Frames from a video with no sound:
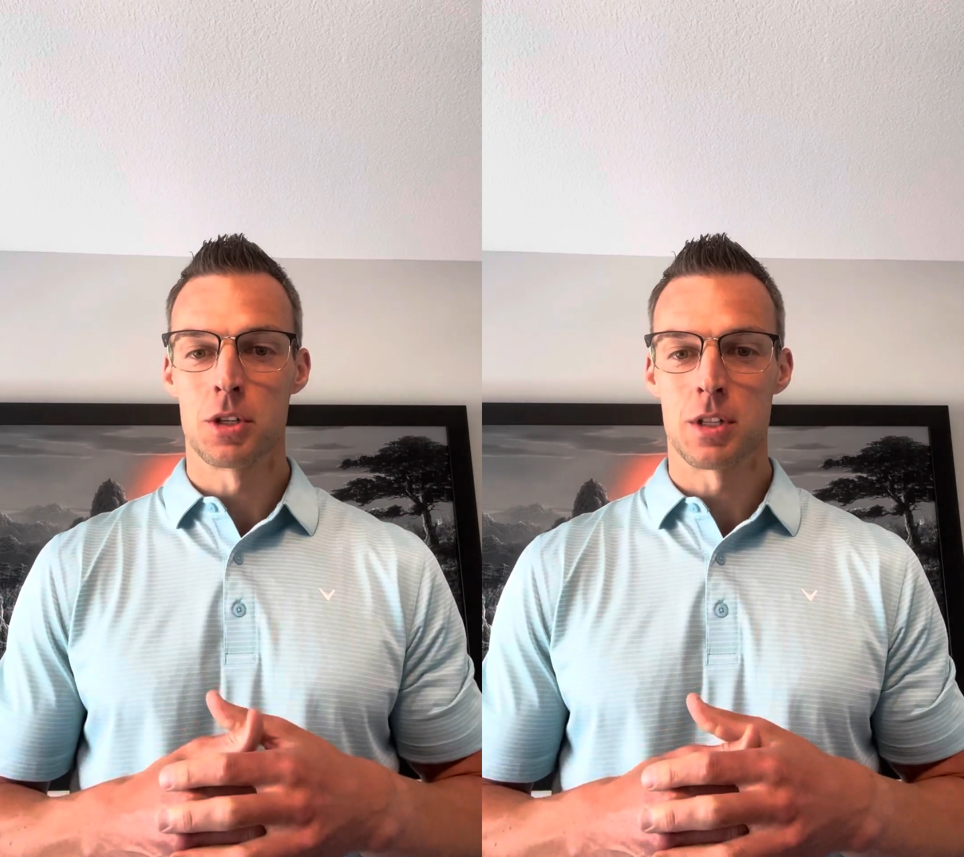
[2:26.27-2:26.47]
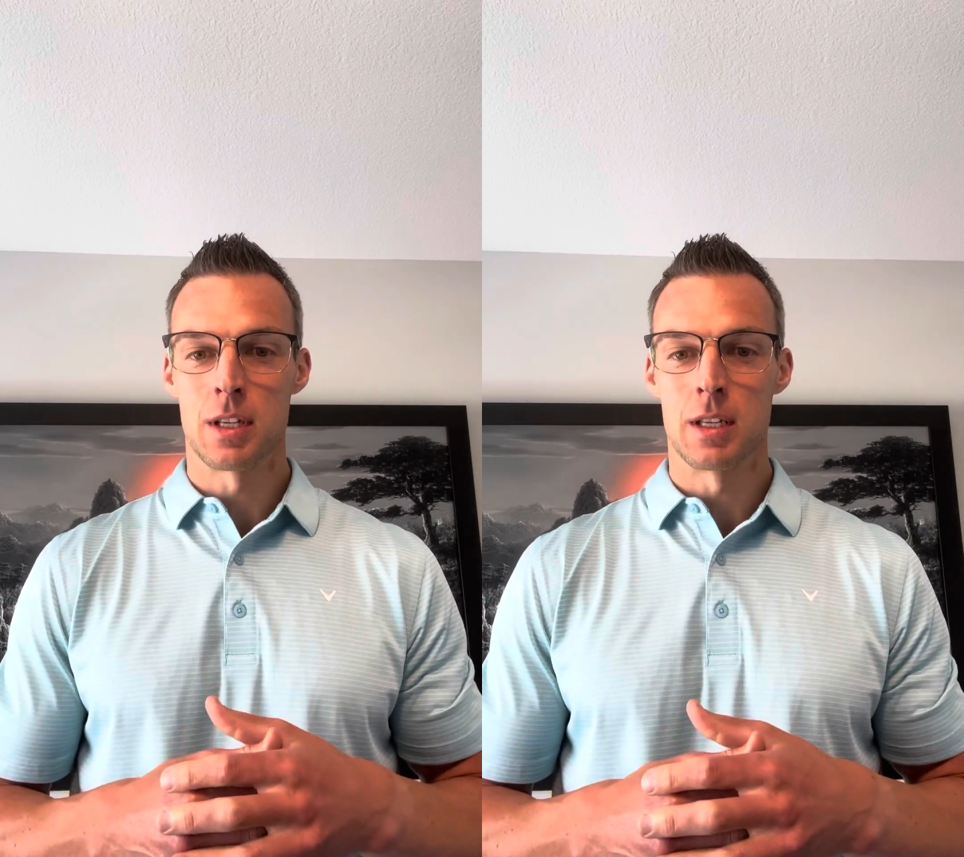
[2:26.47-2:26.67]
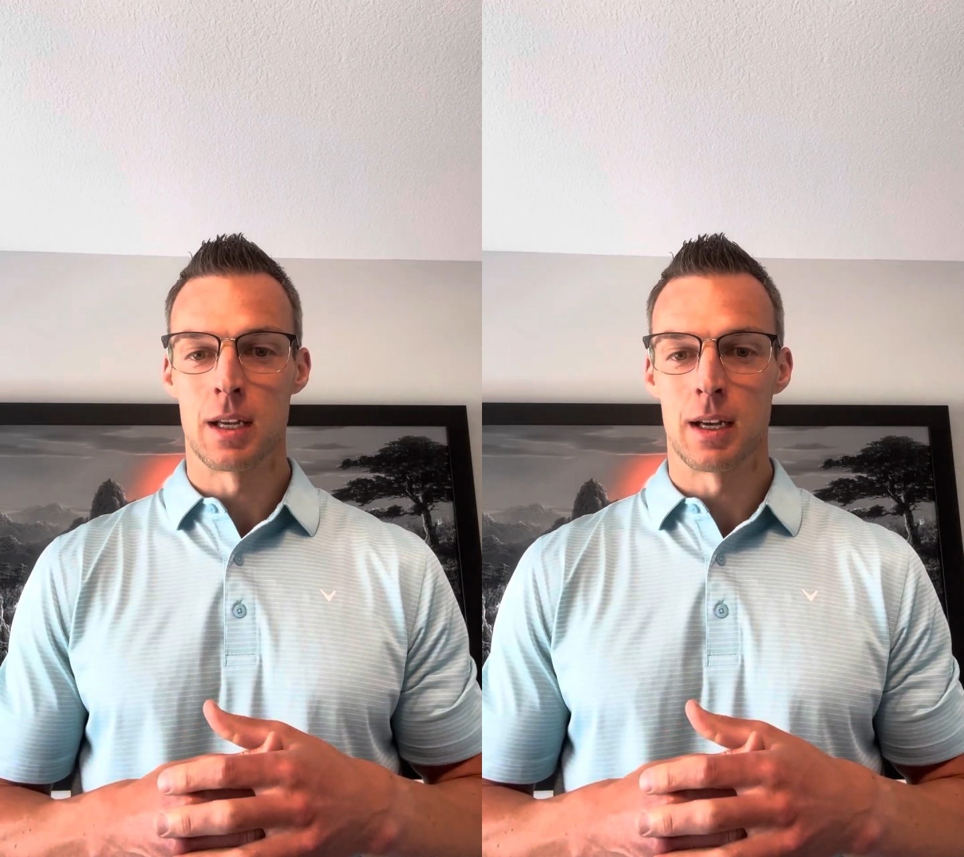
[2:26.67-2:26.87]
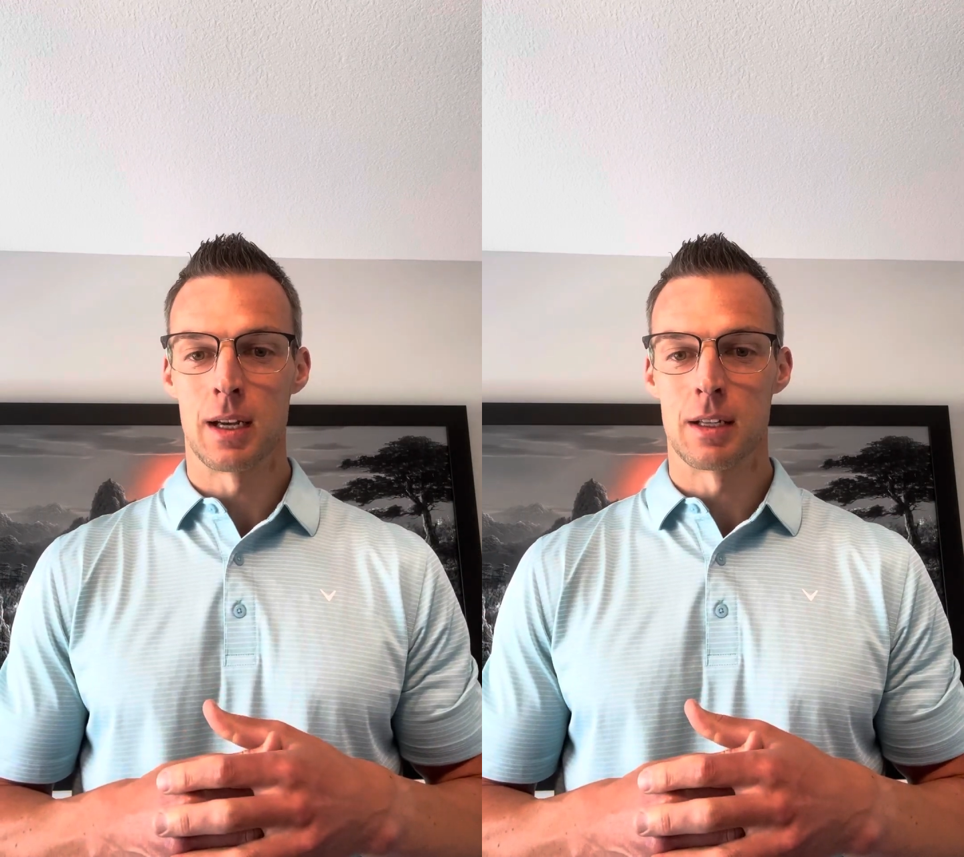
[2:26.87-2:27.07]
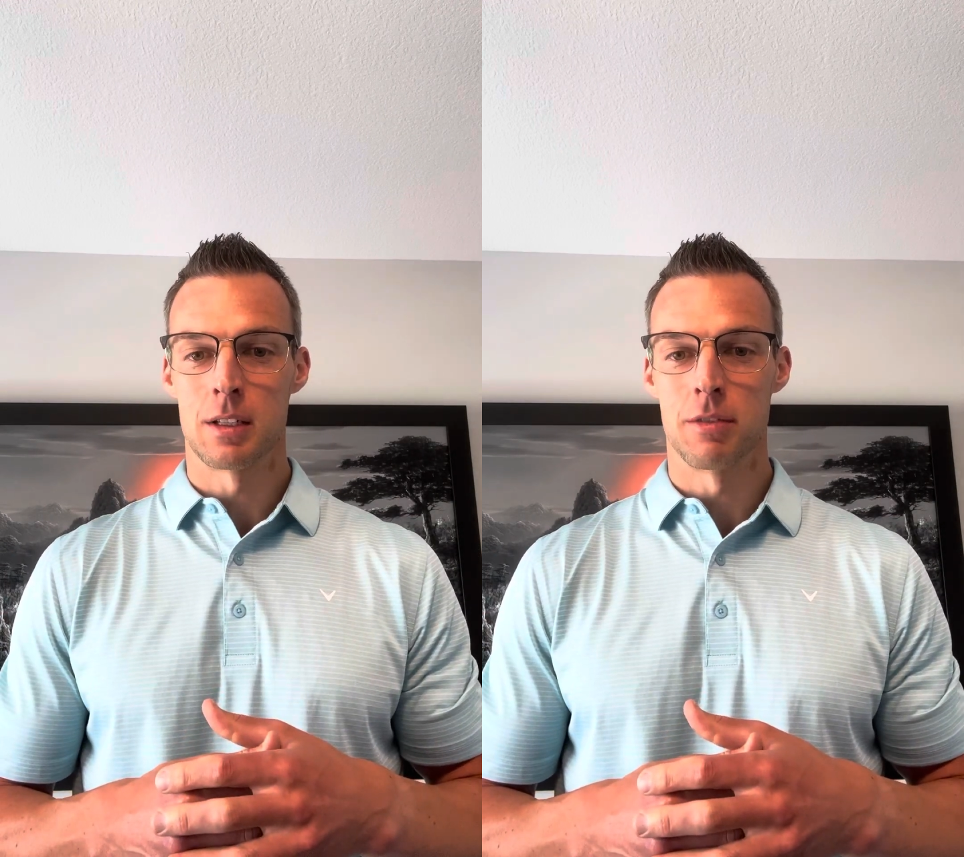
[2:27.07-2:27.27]

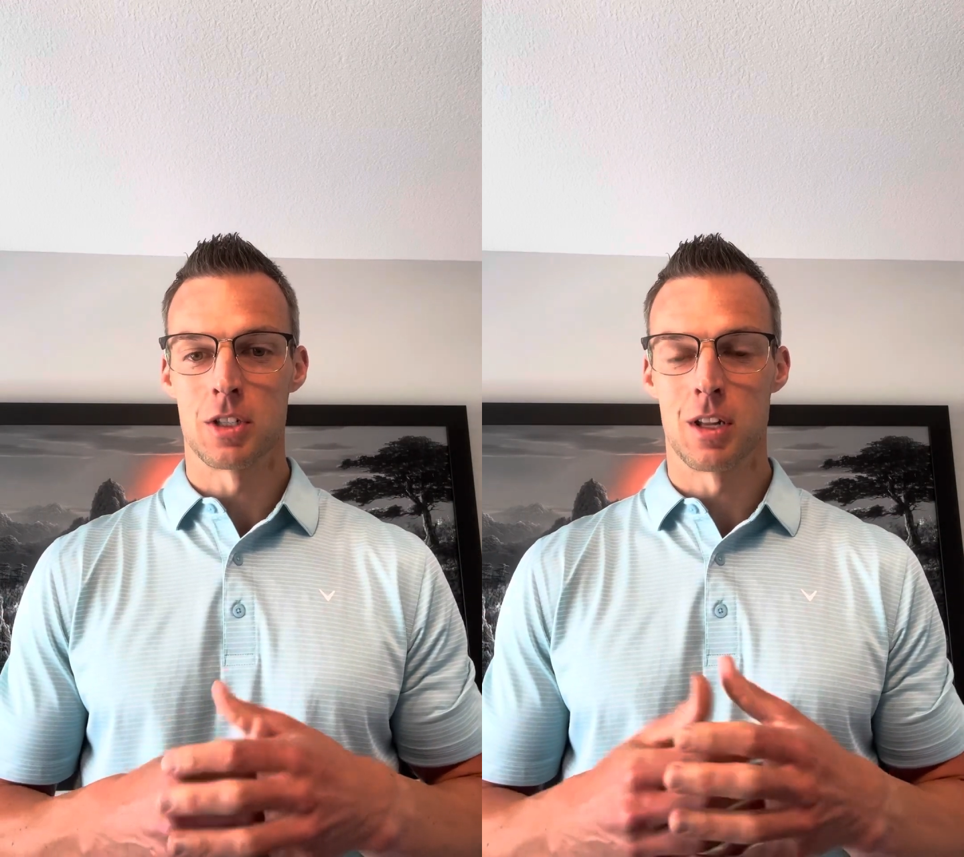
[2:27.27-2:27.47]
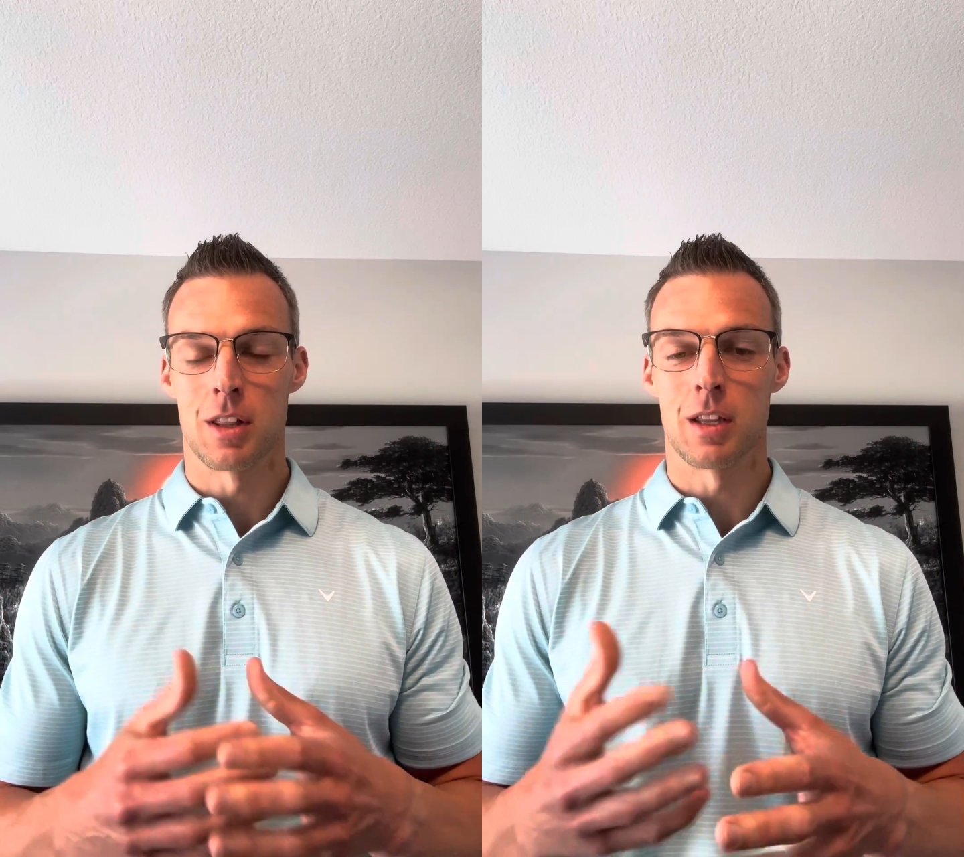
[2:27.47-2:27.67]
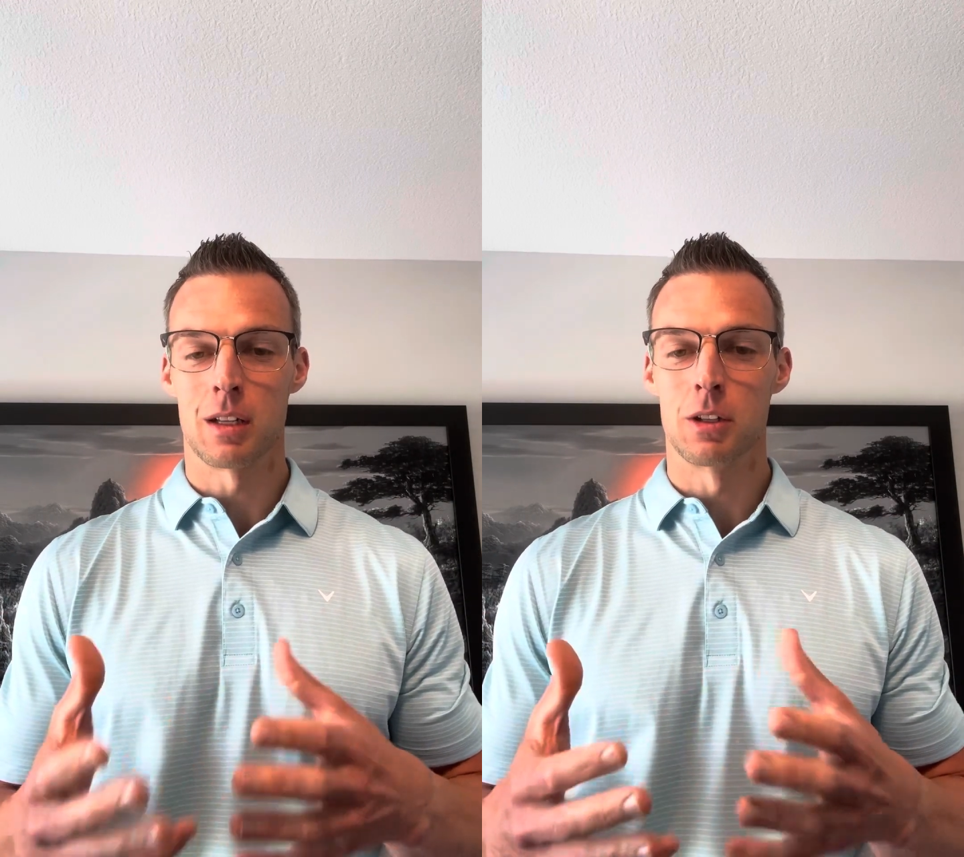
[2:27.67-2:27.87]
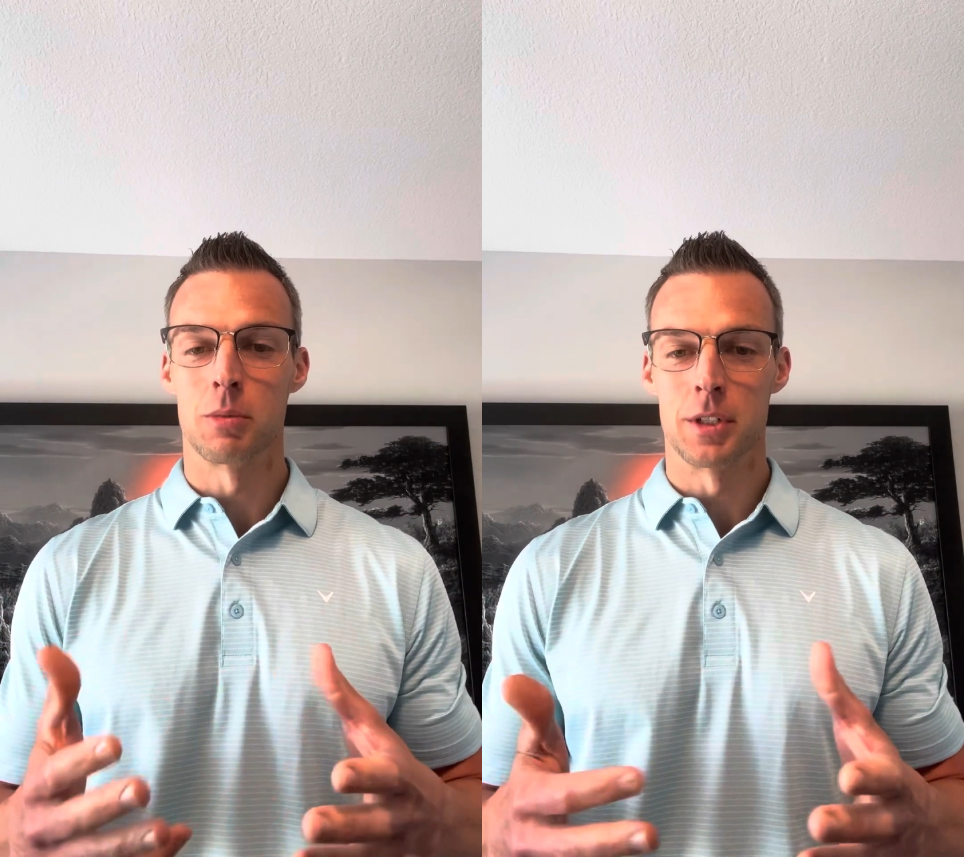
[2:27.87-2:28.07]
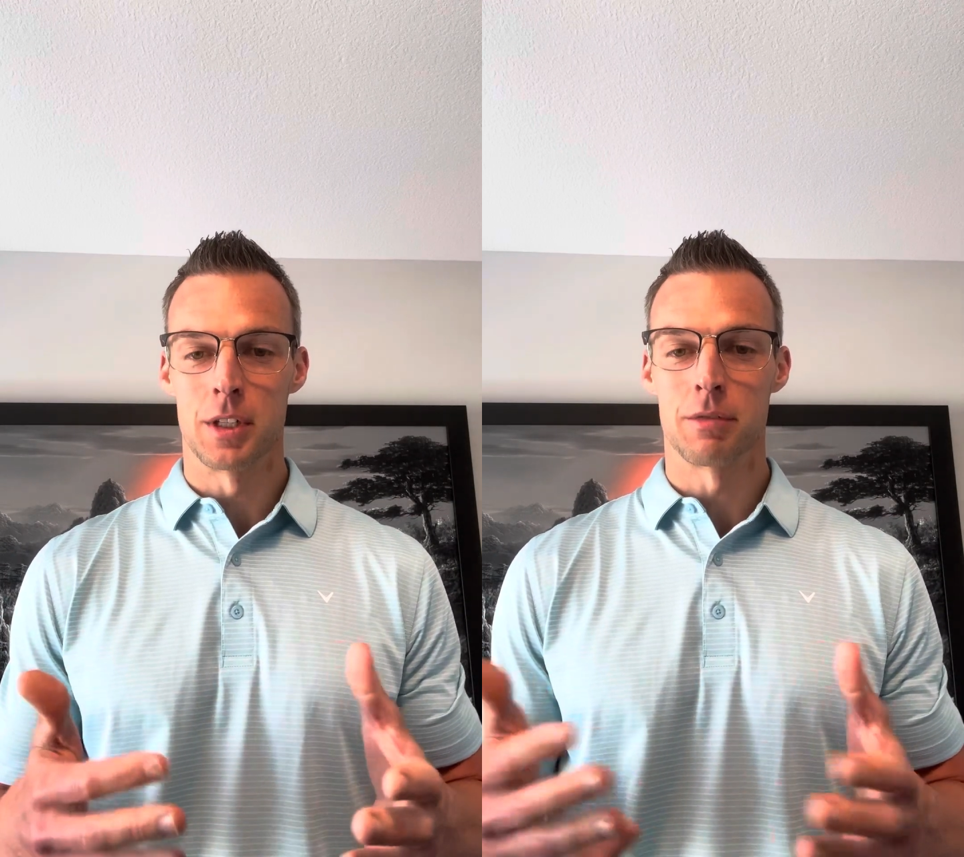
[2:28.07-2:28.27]
the division to think a little
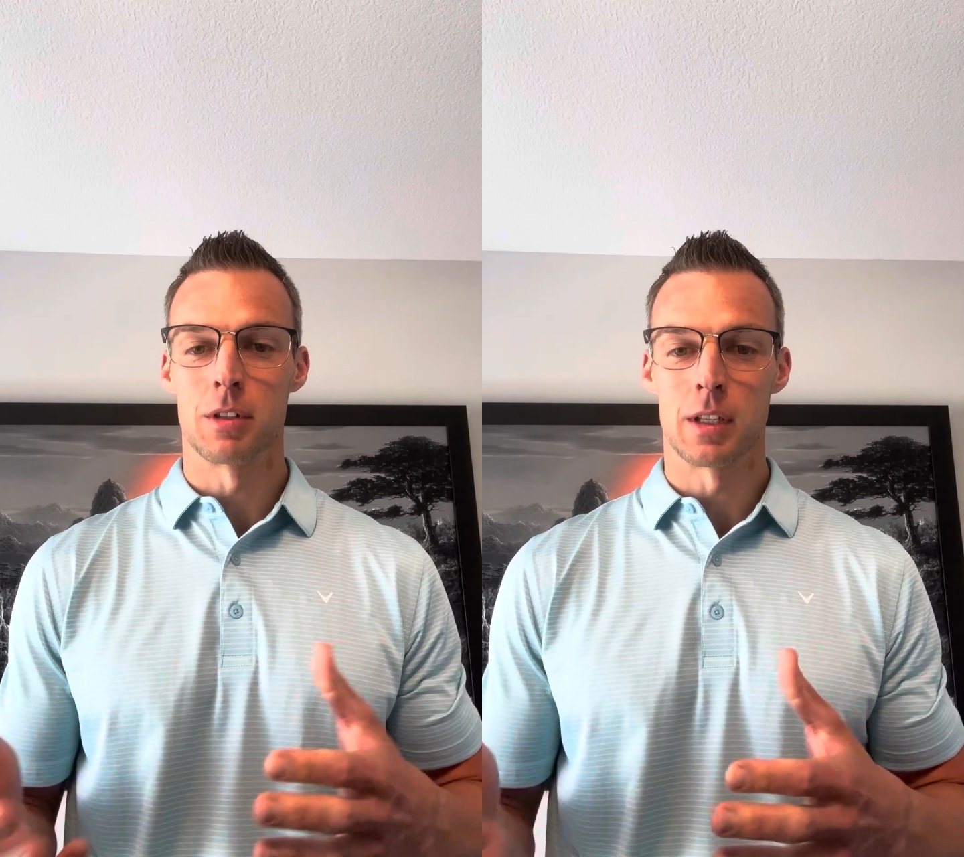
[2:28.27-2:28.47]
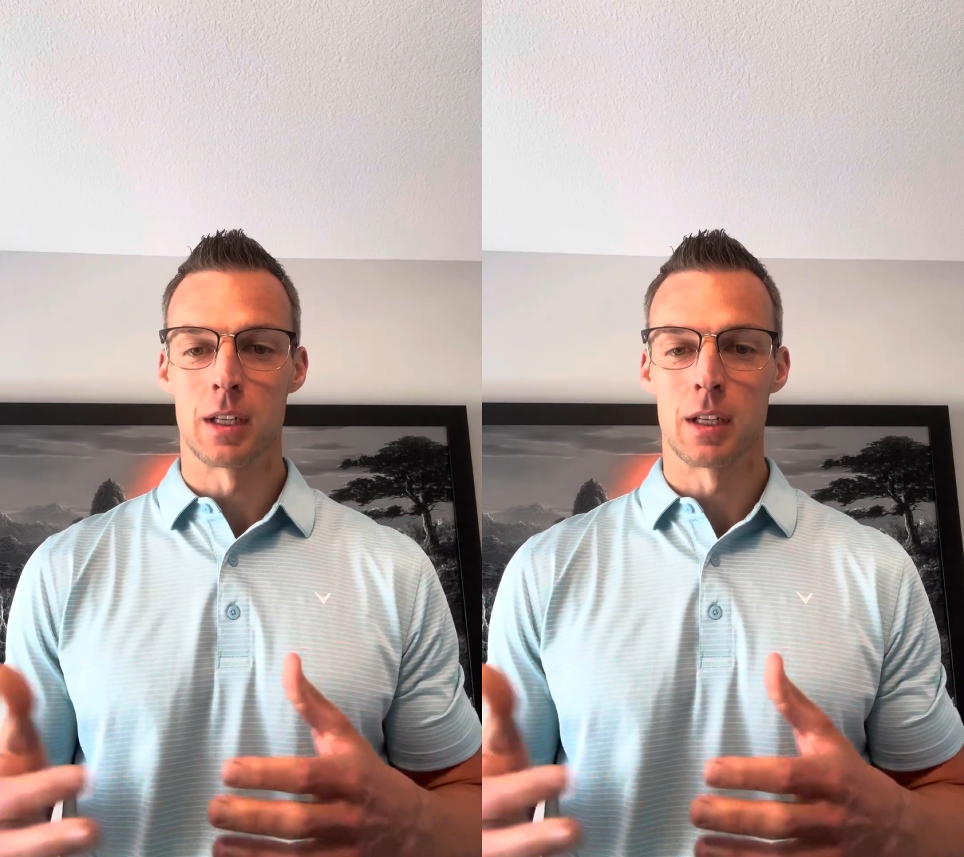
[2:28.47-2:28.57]
bit differently and